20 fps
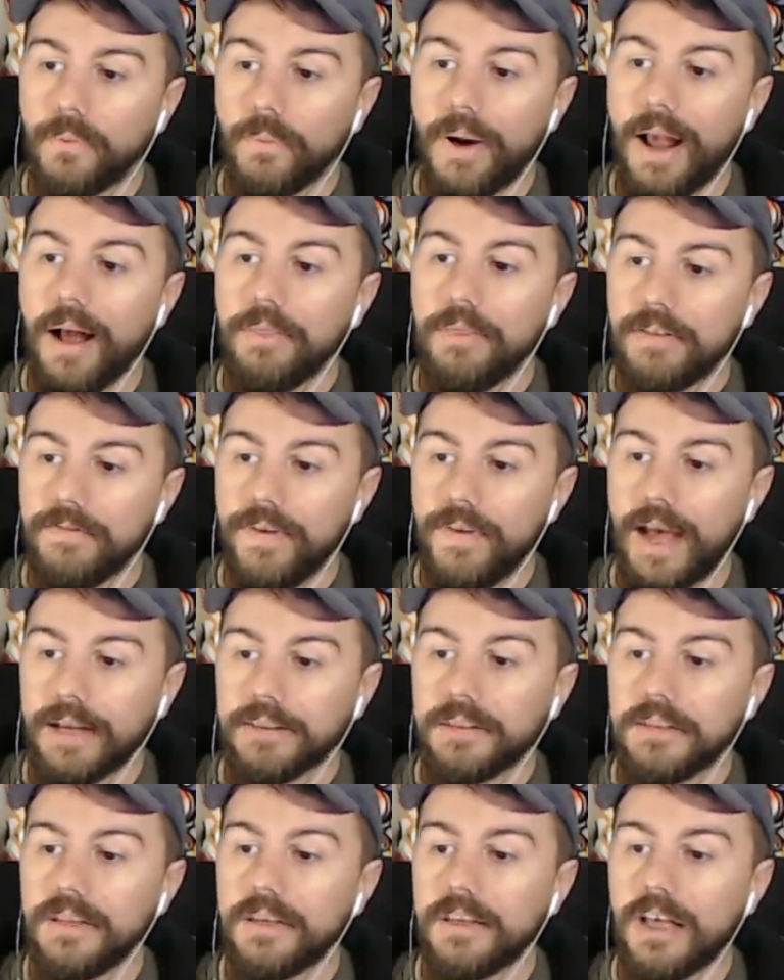around the
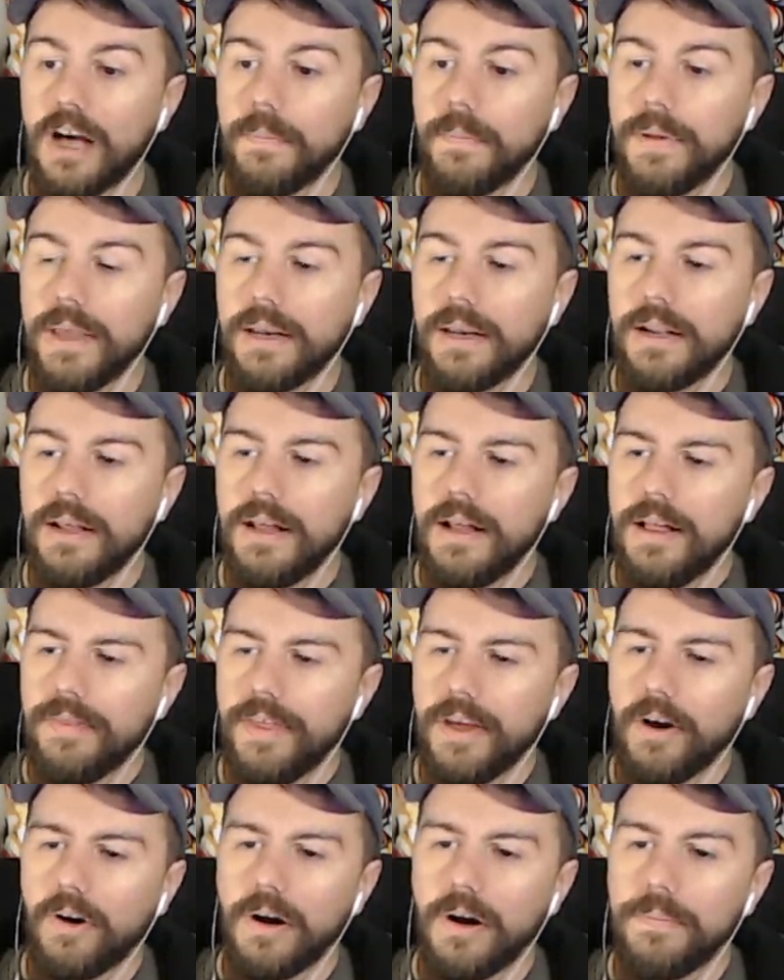fact that they come in.
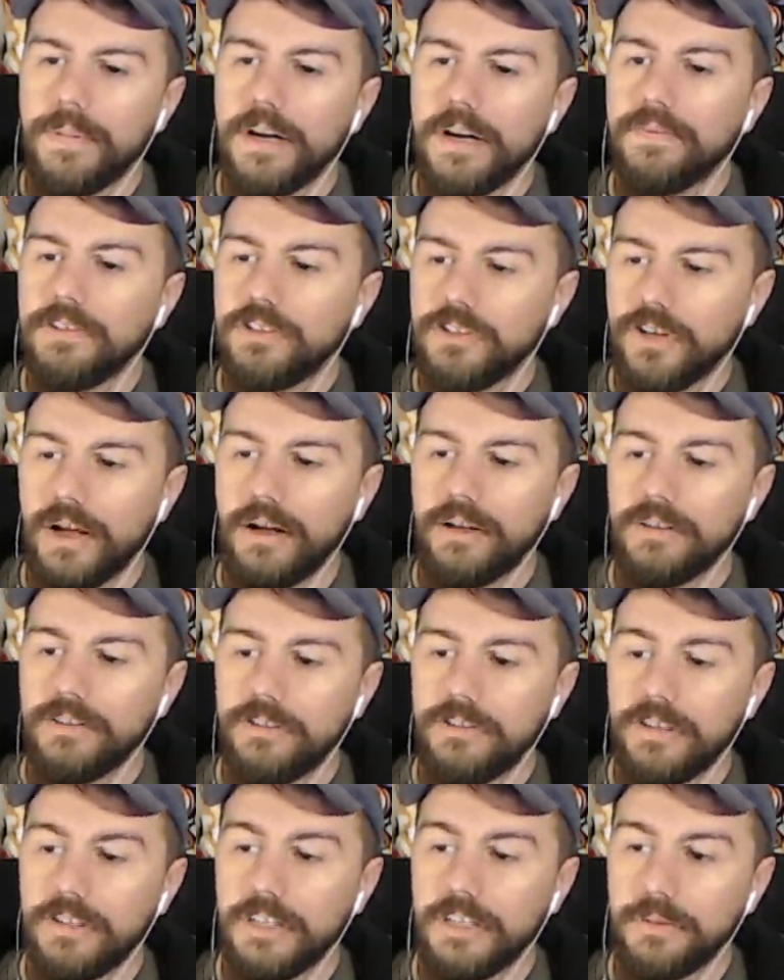They are a bit of a
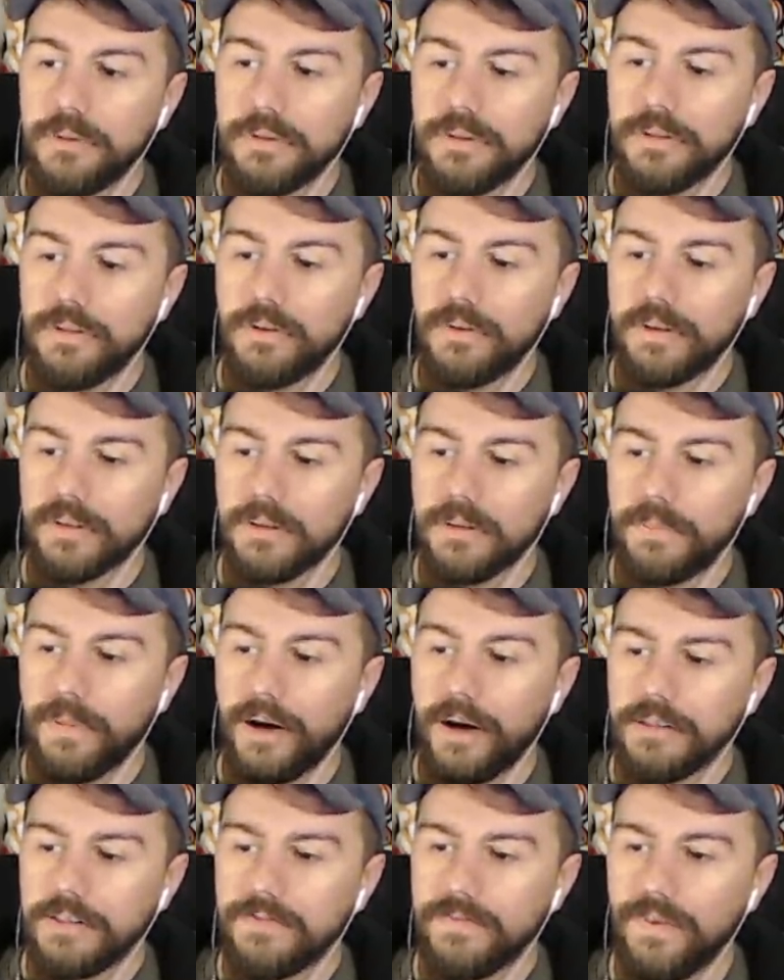challenge to deal with during the
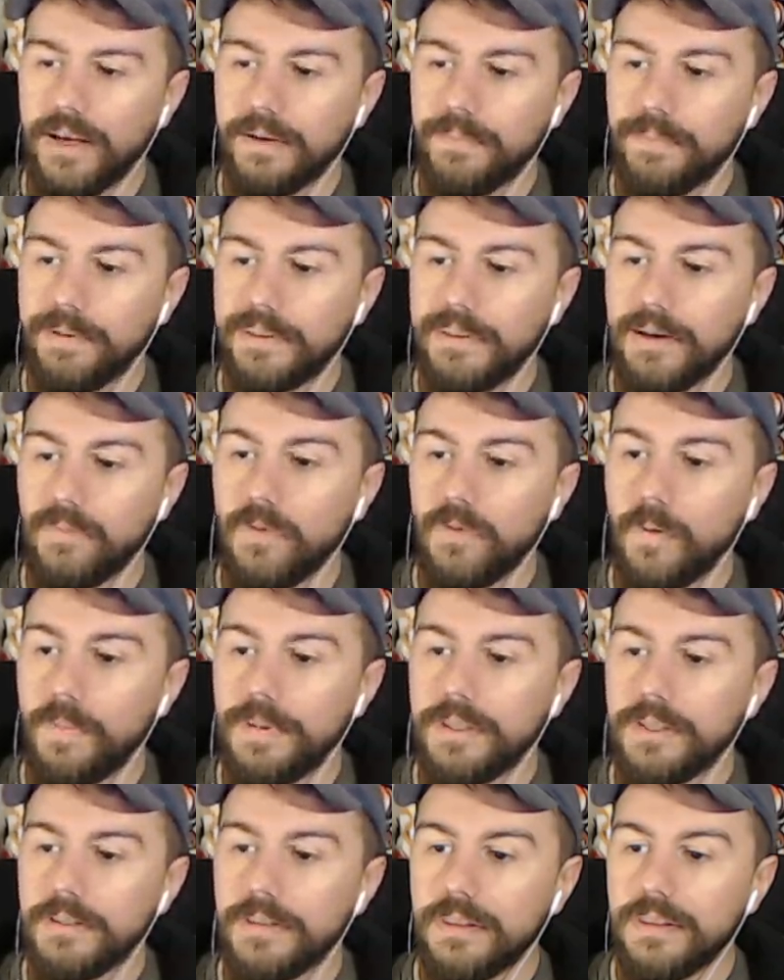boss fight, but they will
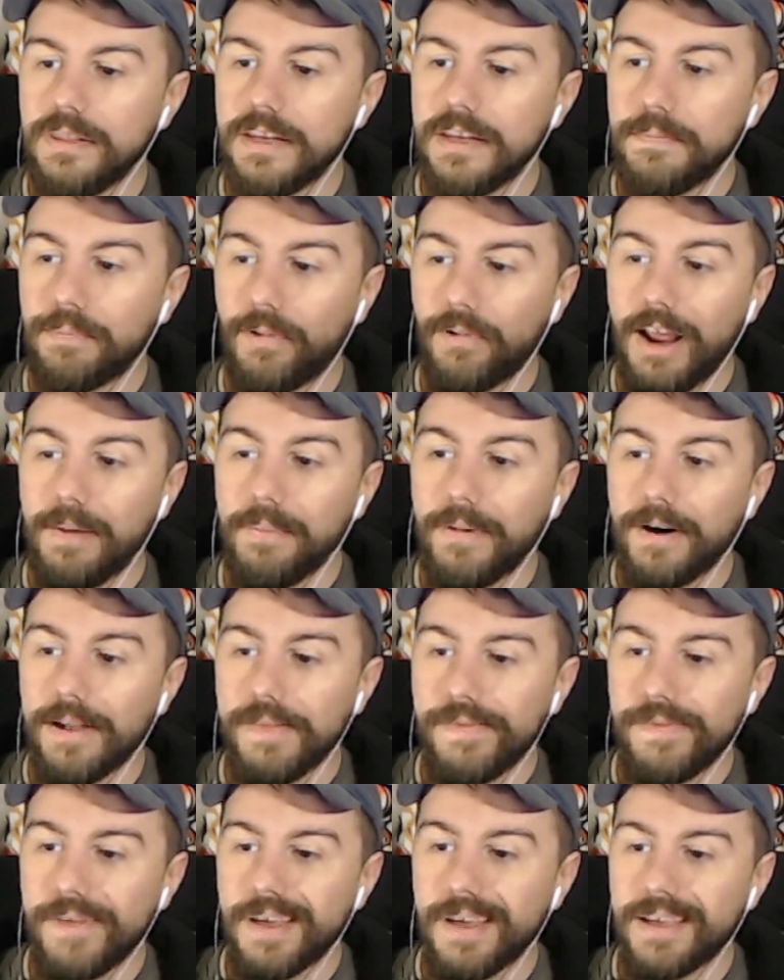be the
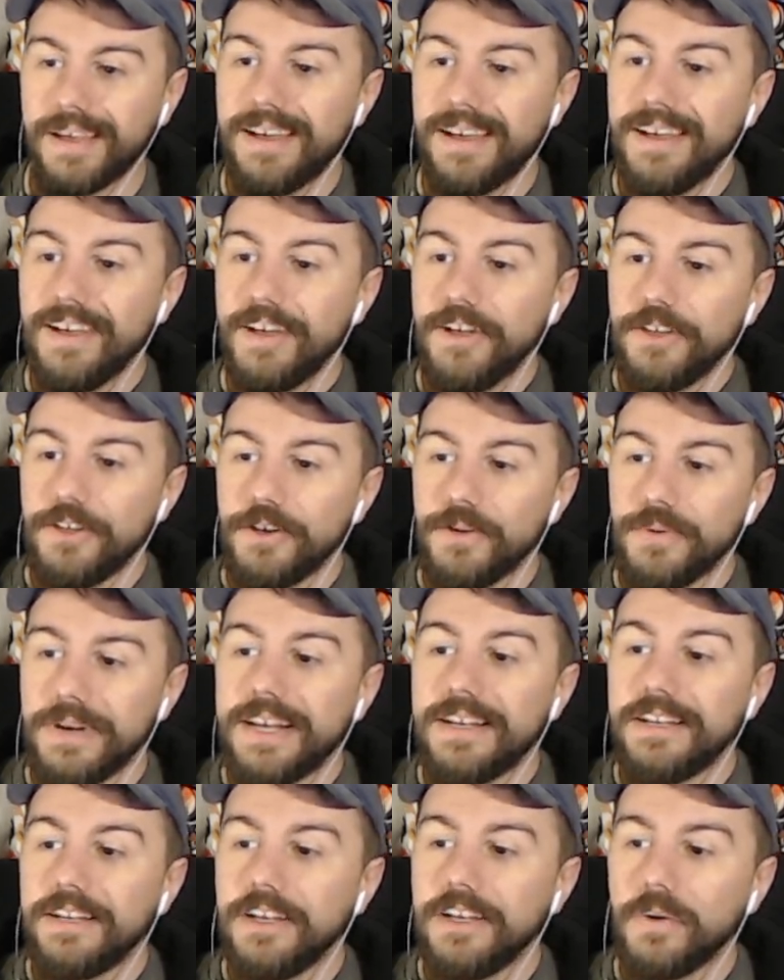primary thing you
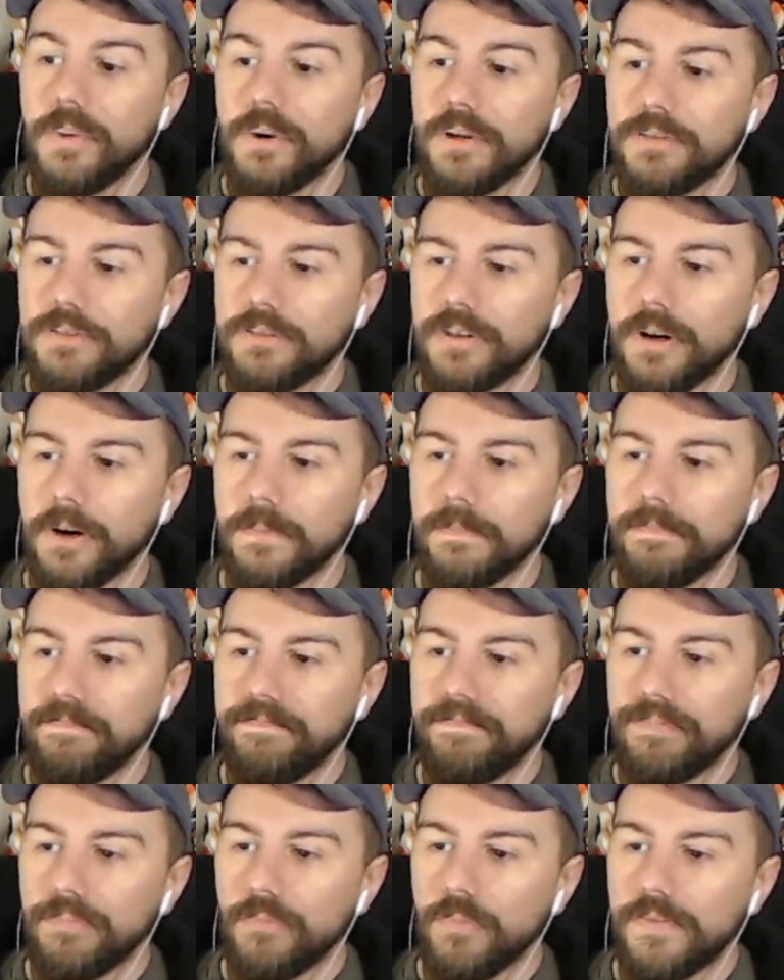need to deal with. So
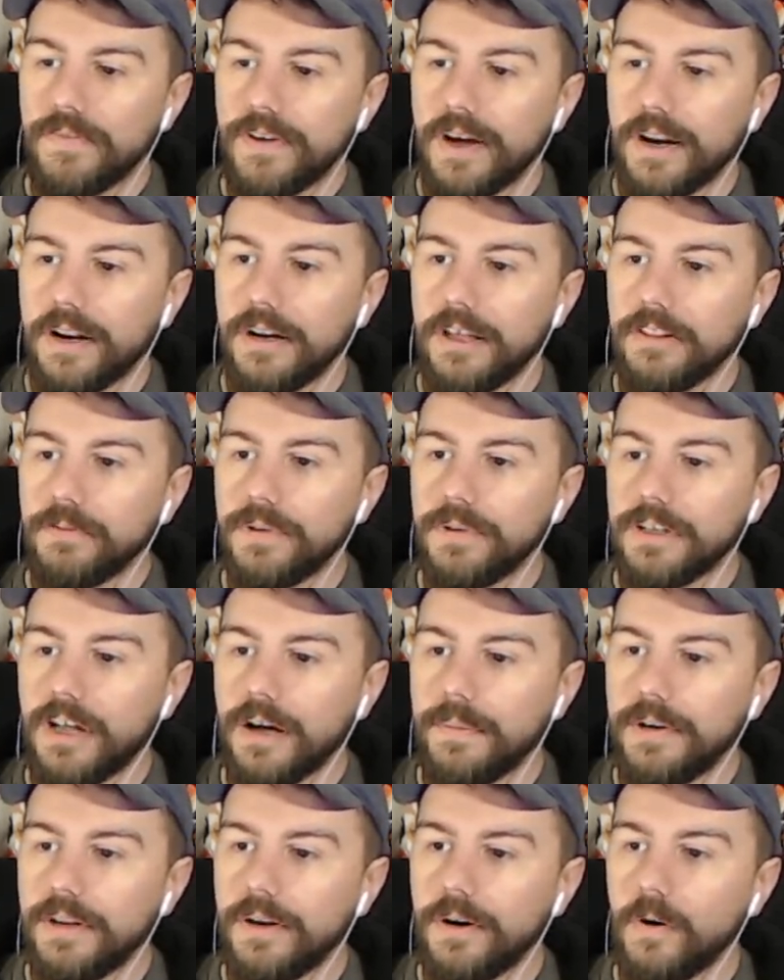we've got another one
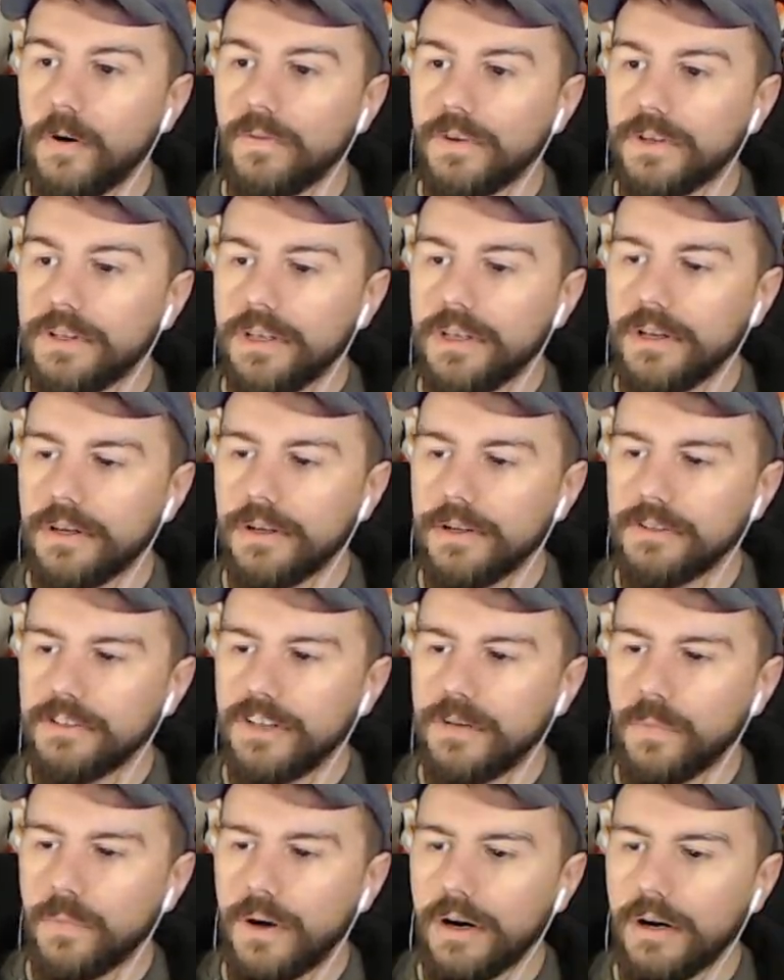coming in over here
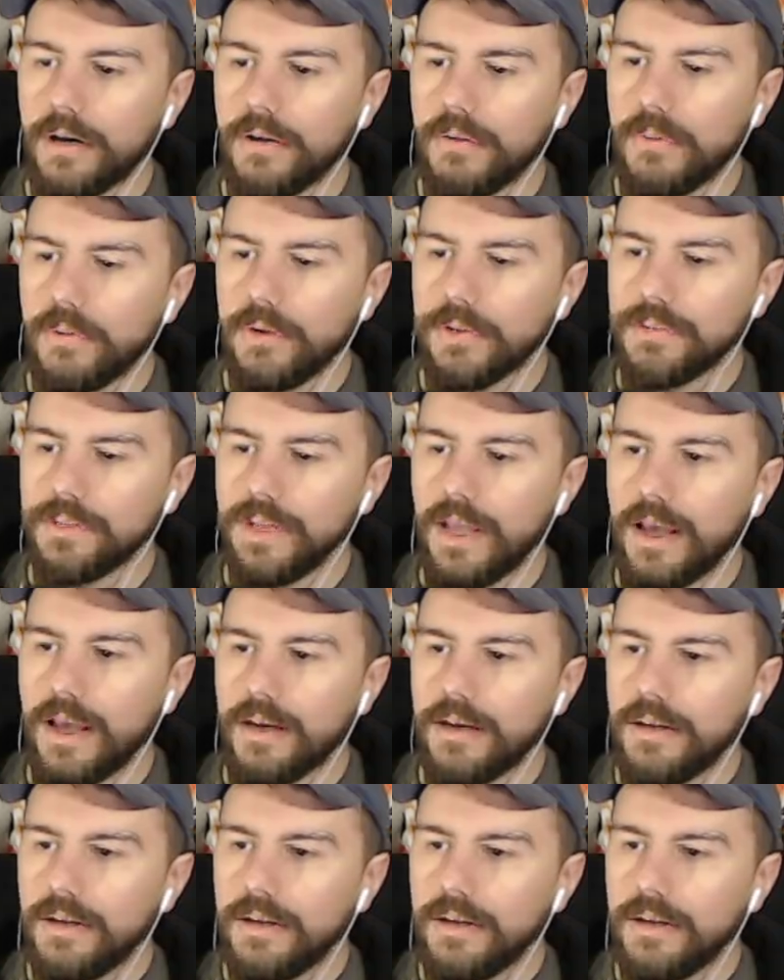somewhere. Where is he at?